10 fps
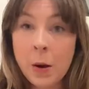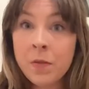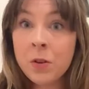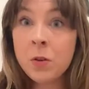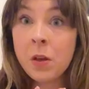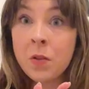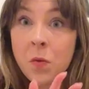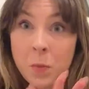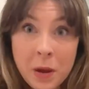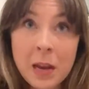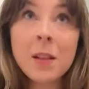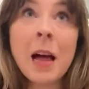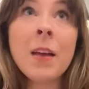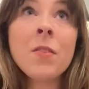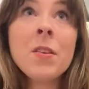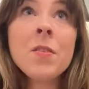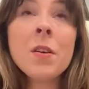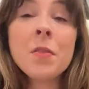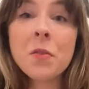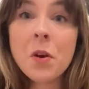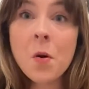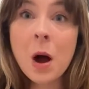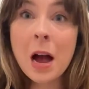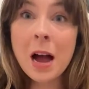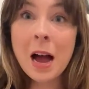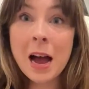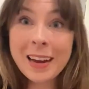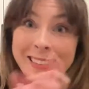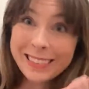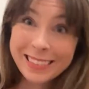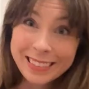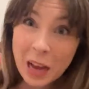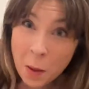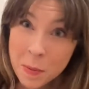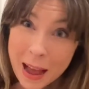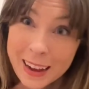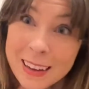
I have to do the other 4 paint classes, so I'll be back.